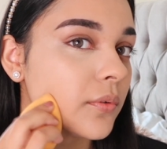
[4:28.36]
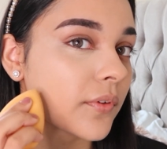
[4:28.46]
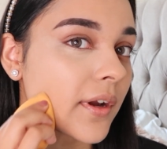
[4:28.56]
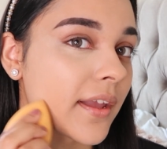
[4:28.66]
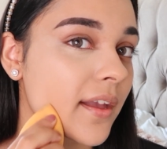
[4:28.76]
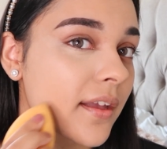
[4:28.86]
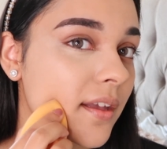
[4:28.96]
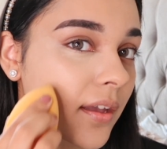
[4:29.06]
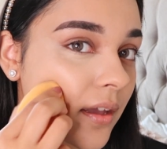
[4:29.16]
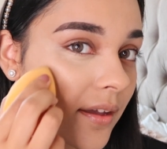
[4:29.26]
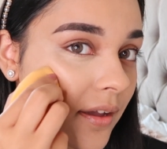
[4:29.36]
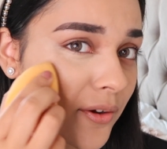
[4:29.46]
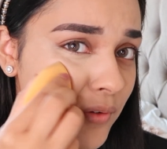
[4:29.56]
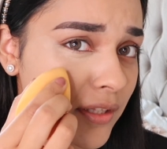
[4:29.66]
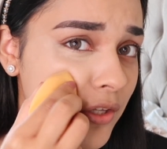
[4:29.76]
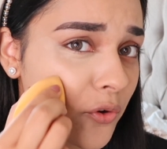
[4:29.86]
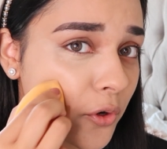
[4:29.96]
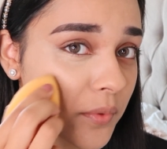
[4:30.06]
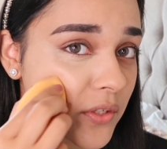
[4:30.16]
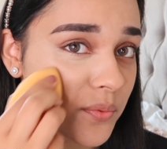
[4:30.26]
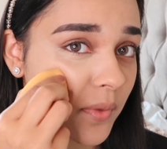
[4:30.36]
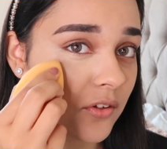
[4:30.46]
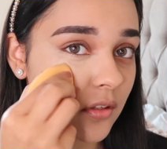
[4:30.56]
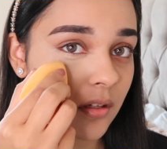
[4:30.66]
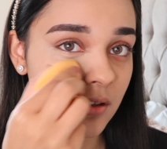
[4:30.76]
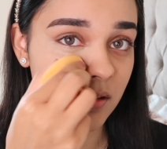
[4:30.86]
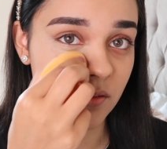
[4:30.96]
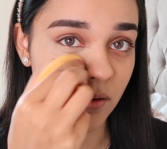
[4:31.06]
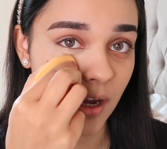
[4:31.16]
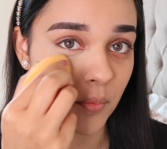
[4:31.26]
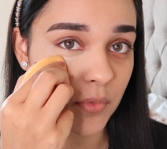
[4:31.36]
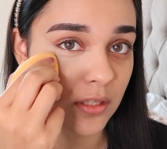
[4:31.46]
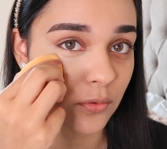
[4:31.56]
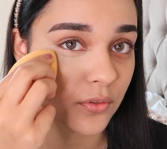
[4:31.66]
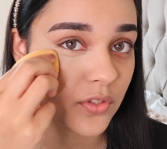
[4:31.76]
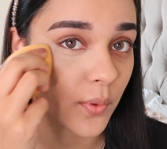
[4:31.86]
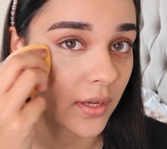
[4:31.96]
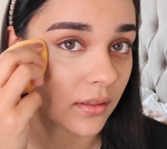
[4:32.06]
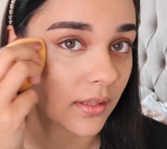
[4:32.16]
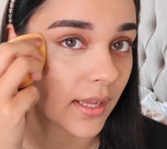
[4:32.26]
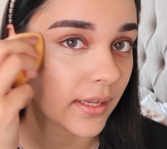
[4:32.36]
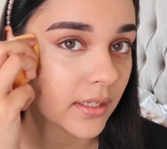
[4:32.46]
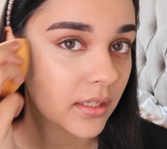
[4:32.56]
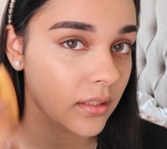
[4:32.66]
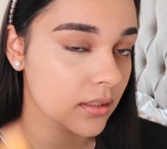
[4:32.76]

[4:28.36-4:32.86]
Right. I really hope this is my colour because on camera it looks quite light.